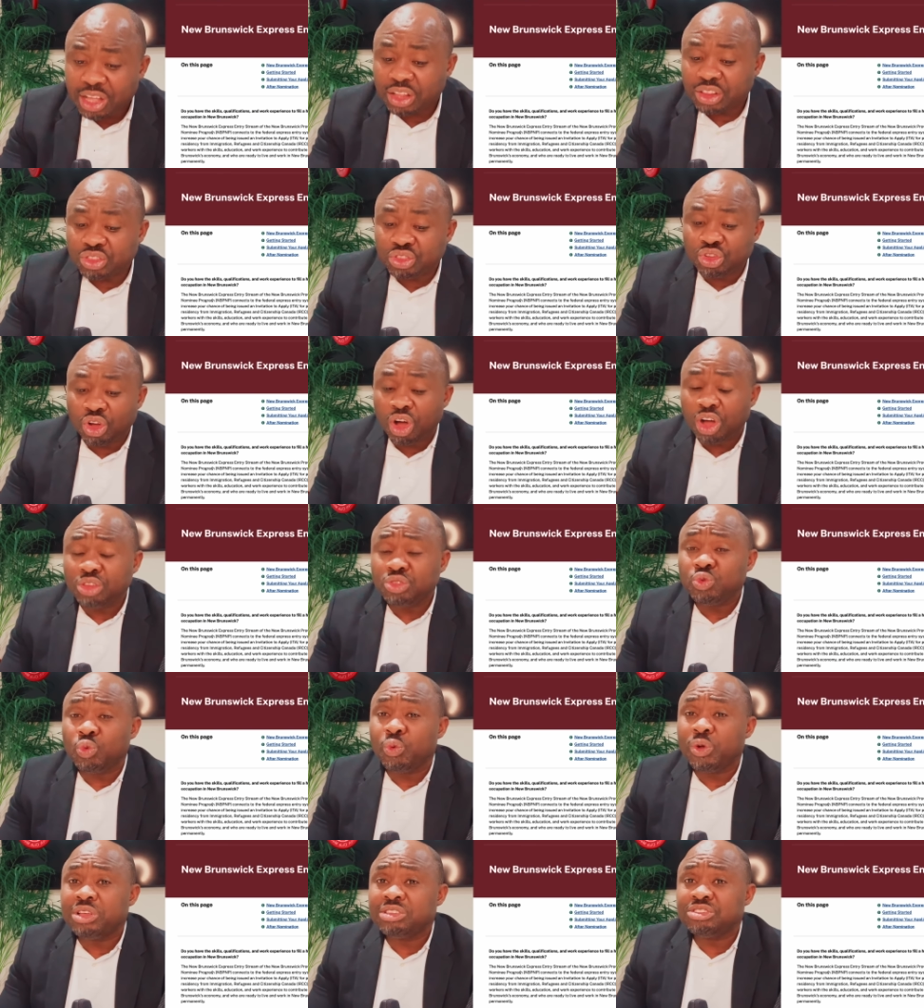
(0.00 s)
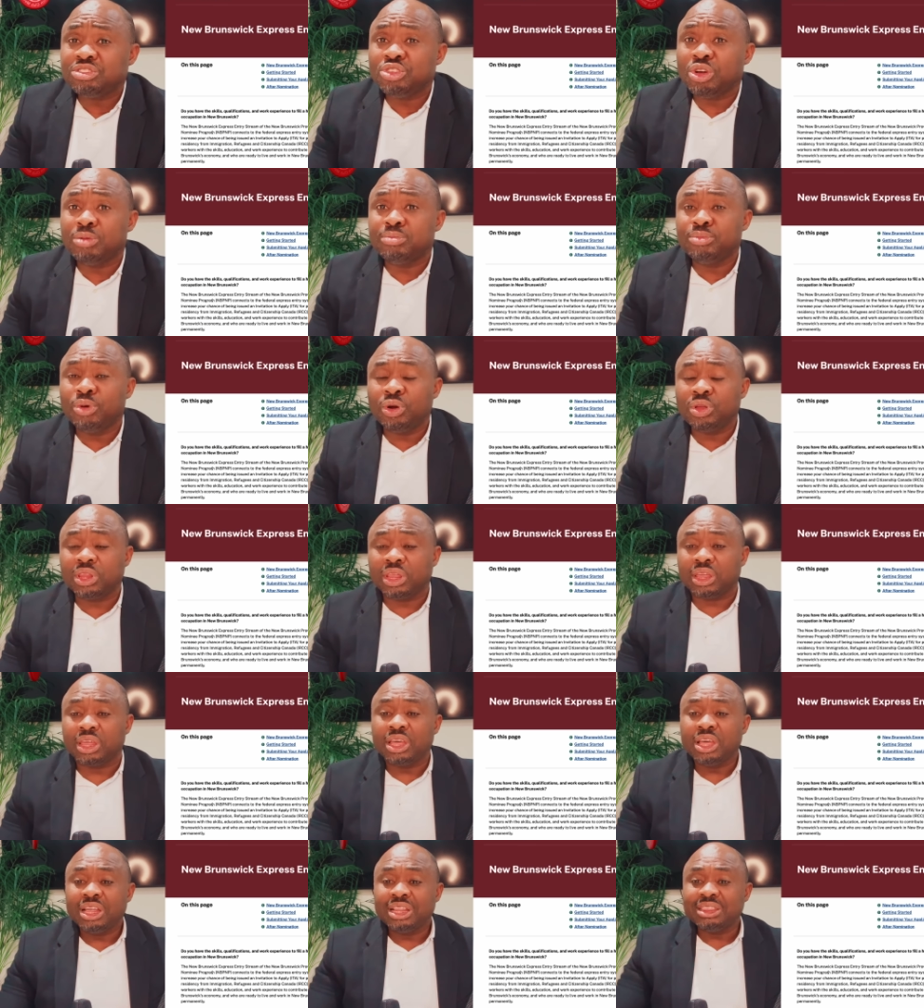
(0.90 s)
don't waste your money.
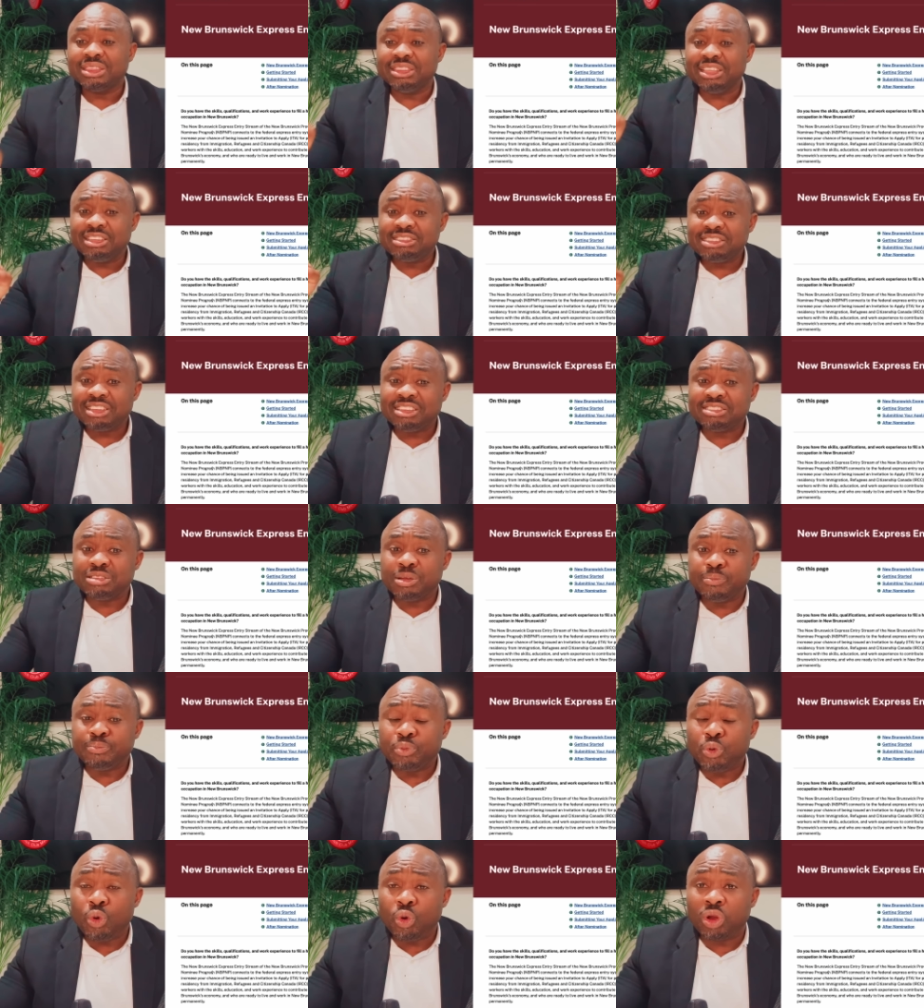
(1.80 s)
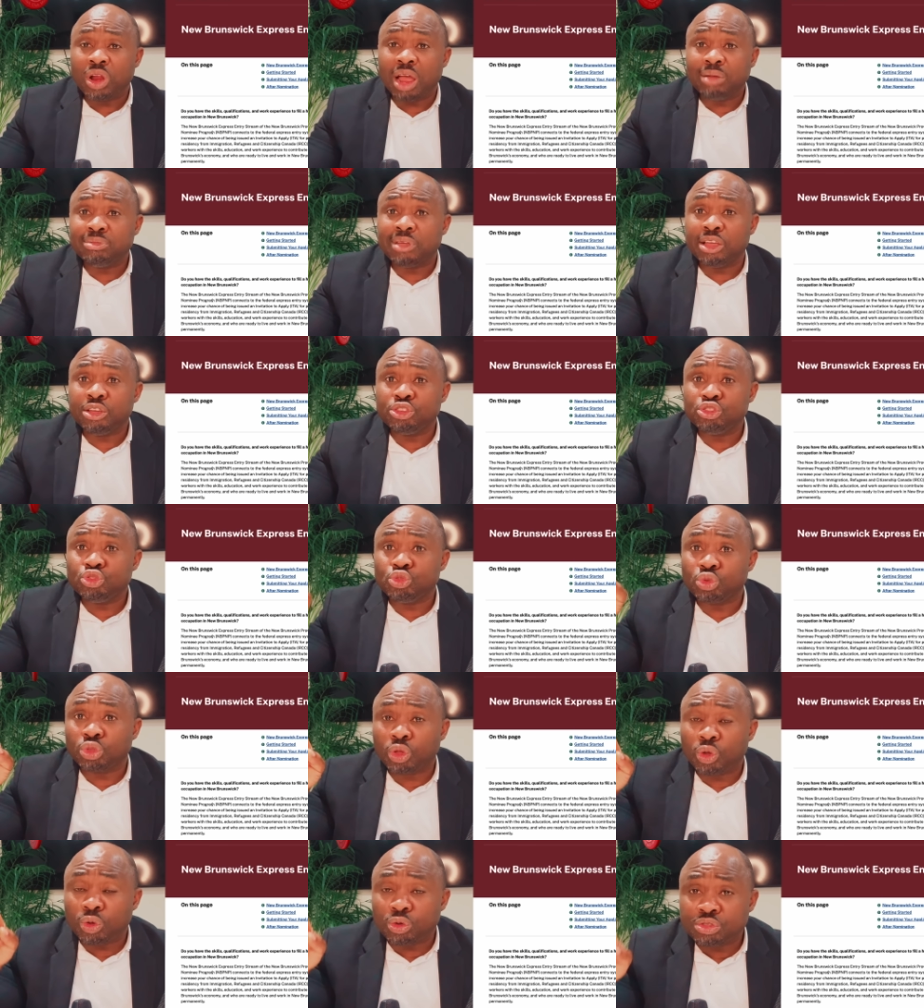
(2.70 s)
This is the program that you should
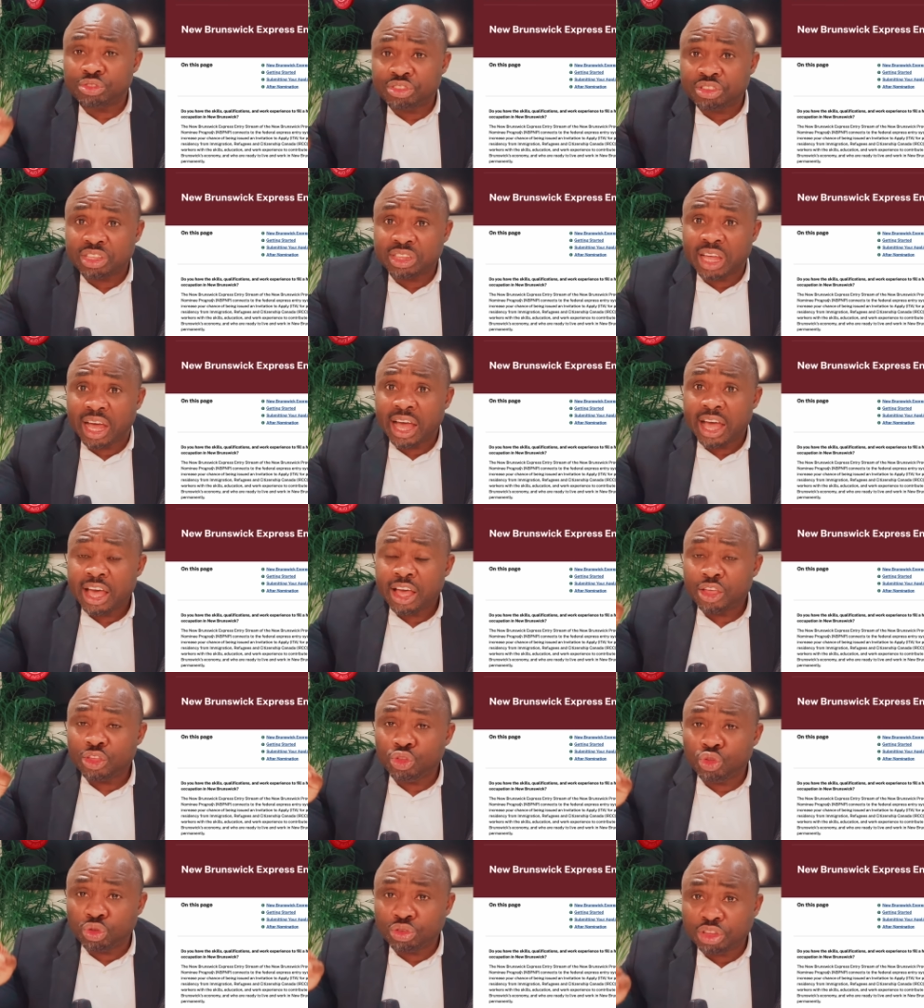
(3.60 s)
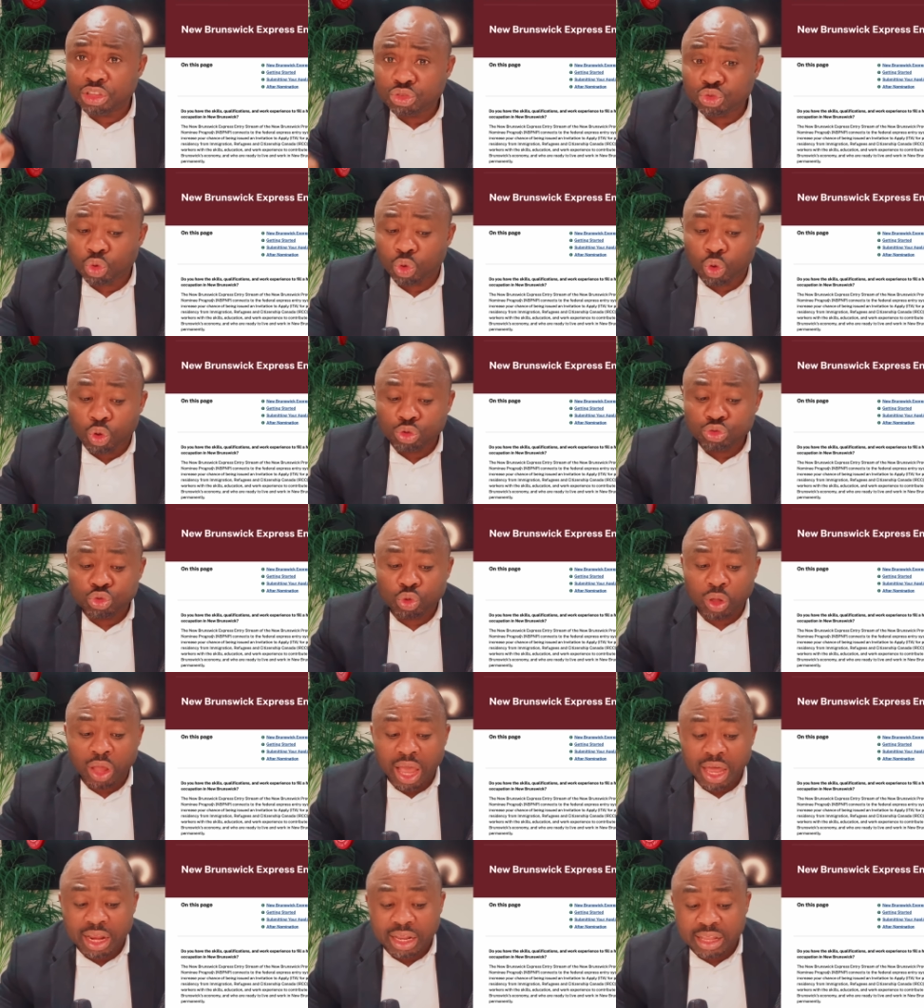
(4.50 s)
consider using to go to
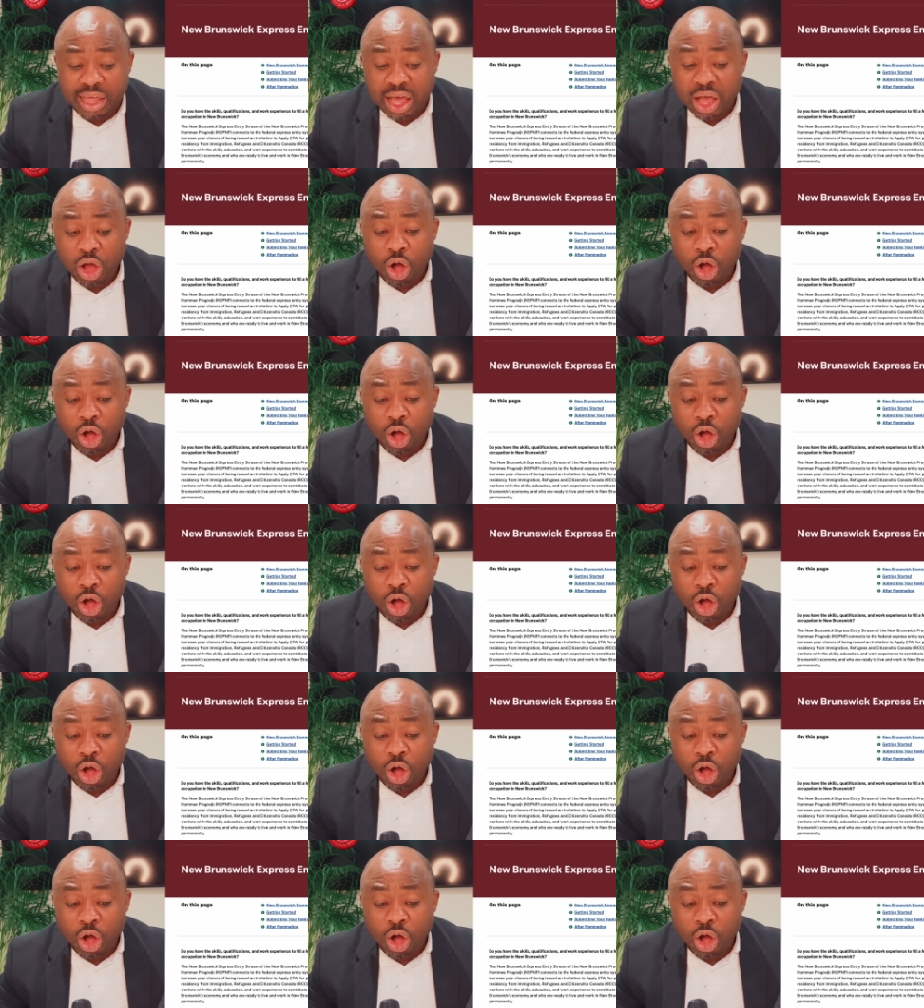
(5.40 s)
Canada.